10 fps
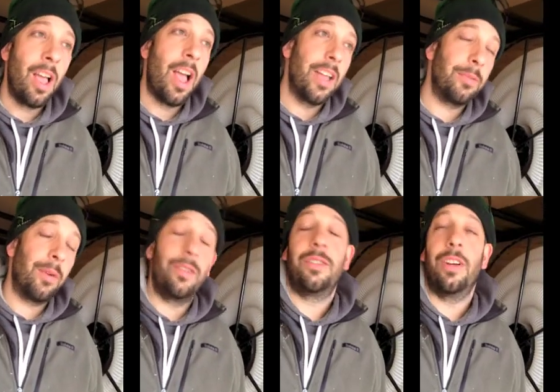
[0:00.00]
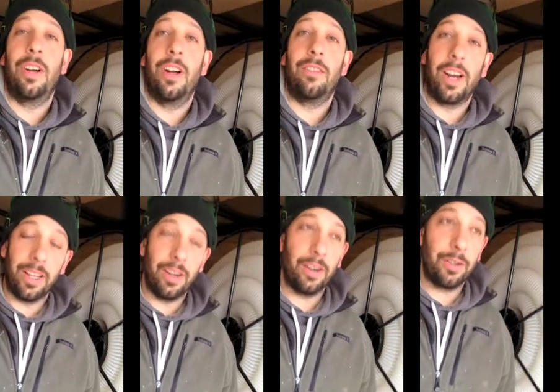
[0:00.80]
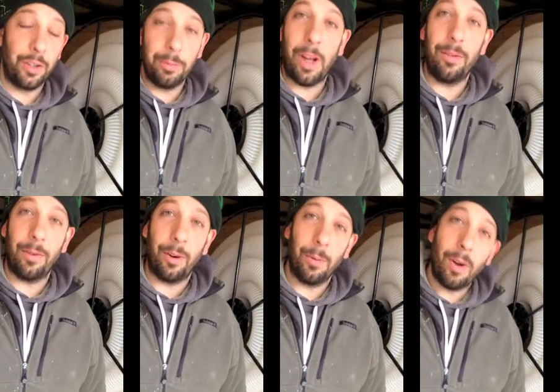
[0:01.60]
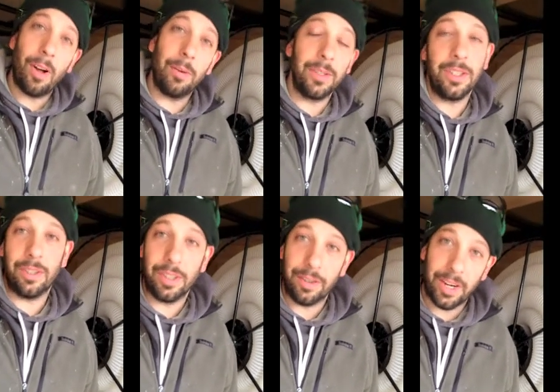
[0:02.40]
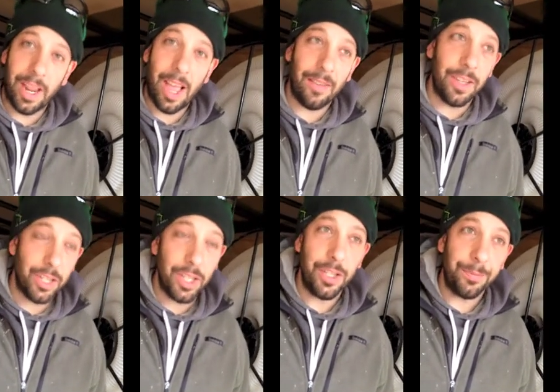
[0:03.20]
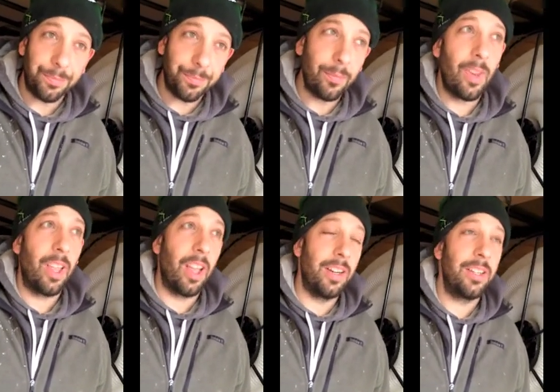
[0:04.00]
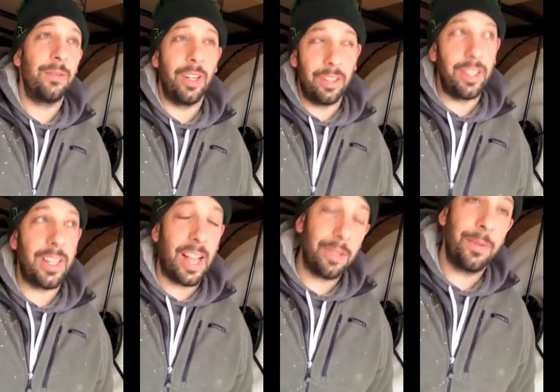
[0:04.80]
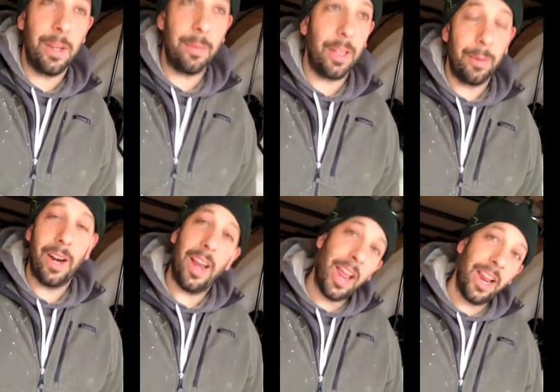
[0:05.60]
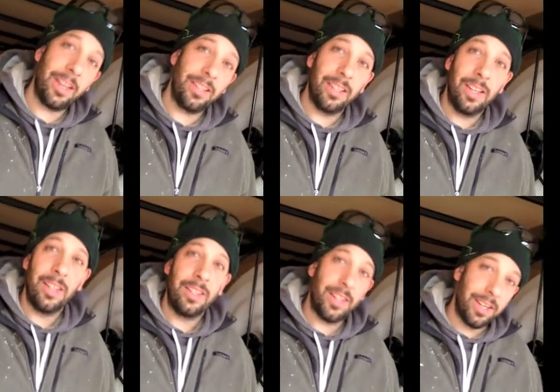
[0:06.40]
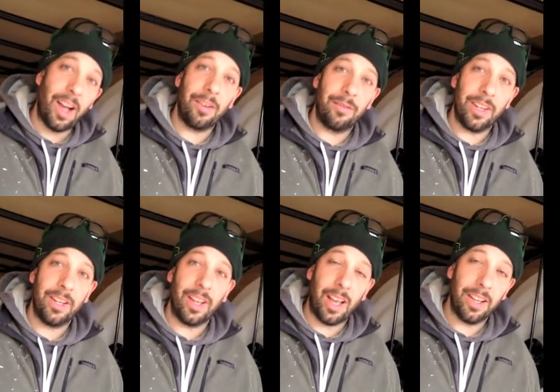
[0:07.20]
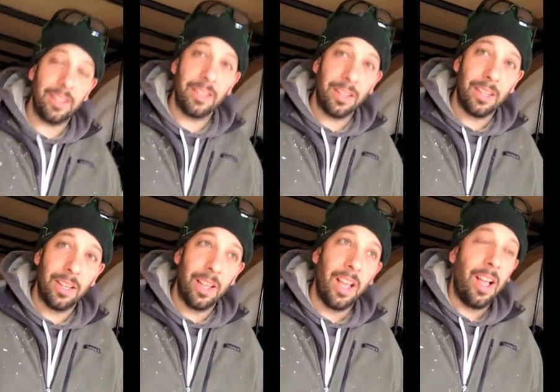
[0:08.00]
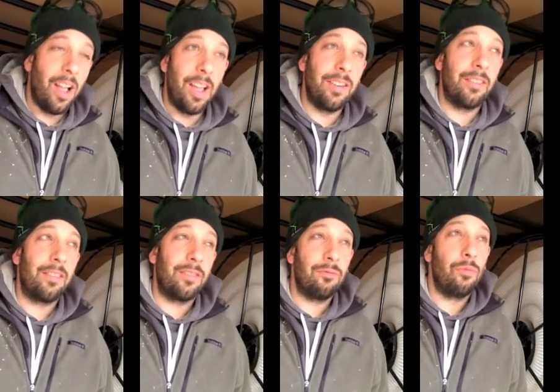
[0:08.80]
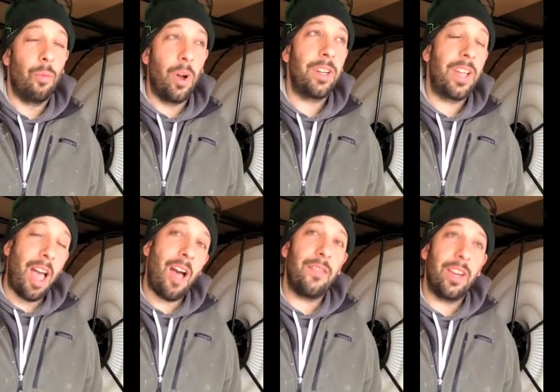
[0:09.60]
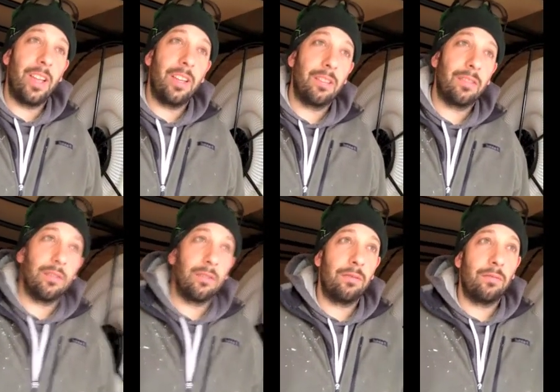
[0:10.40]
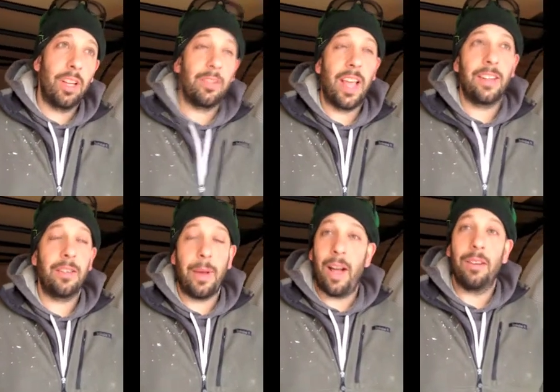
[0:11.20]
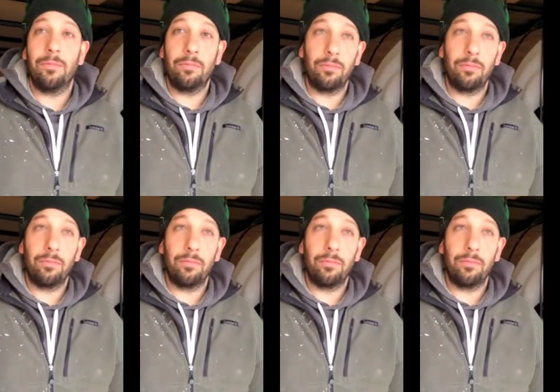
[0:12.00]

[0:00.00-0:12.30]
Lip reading: as opposed to a regular 2x4 wall, which is only 3.5 inches. And in this house, typically we're at 8 to 9 feet in height. And one cavity takes about